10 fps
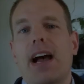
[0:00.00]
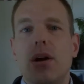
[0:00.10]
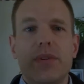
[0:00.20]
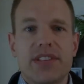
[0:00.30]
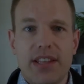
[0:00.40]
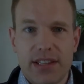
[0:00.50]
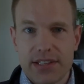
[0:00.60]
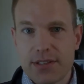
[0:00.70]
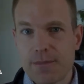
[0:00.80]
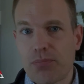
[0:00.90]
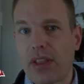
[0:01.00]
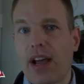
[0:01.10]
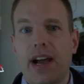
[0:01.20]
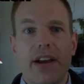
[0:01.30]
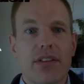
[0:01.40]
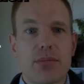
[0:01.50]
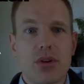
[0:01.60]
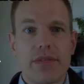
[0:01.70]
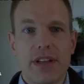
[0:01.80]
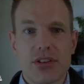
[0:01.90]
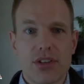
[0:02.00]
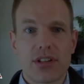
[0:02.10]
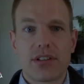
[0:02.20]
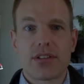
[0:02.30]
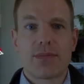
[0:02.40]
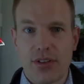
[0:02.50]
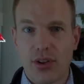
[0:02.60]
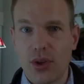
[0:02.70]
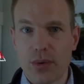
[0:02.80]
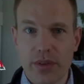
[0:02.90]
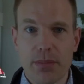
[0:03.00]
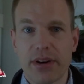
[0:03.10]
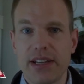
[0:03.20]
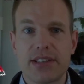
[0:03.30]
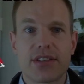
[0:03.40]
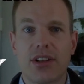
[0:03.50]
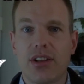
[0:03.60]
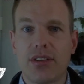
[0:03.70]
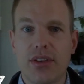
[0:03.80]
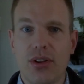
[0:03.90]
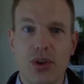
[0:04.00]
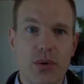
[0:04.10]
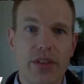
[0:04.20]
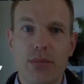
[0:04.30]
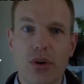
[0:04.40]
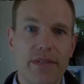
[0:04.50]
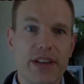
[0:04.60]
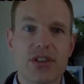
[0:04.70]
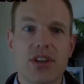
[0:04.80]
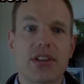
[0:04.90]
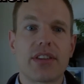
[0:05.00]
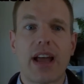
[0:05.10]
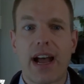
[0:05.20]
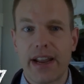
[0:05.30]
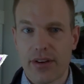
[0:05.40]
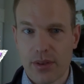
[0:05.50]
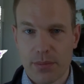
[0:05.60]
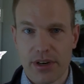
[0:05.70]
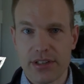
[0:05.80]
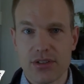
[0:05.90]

I always say this, the higher the motivation, the lower the price, the the lower the motivation, the higher the price.